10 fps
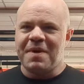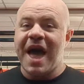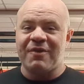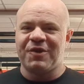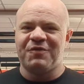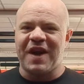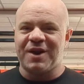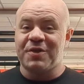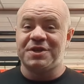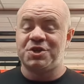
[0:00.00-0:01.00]
every
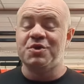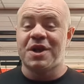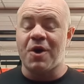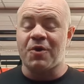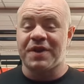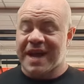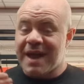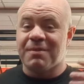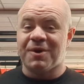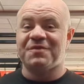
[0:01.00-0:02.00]
fighter that you know the
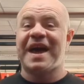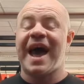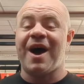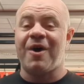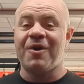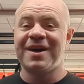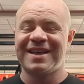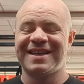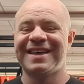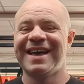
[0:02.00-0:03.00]
name of now
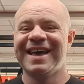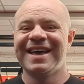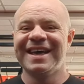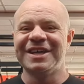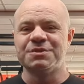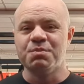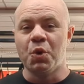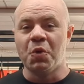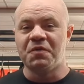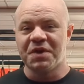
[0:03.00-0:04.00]
is
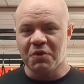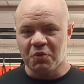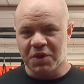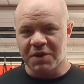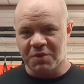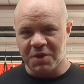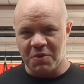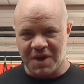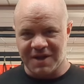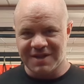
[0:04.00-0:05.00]
moved really, really
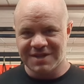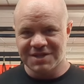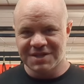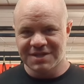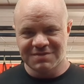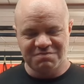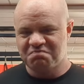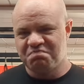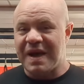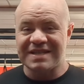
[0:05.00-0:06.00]
well.
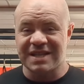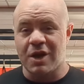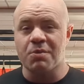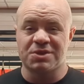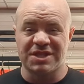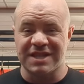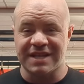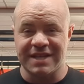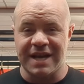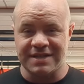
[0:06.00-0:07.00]
Basically almost just like
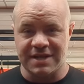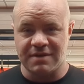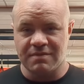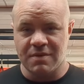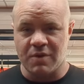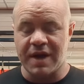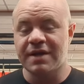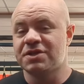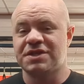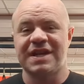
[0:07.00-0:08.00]
Deontay, all
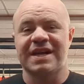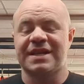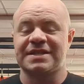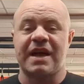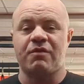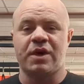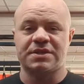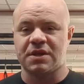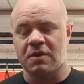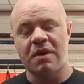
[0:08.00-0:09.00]
right? Just Deontay's a heavyweight,
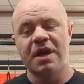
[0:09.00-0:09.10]
so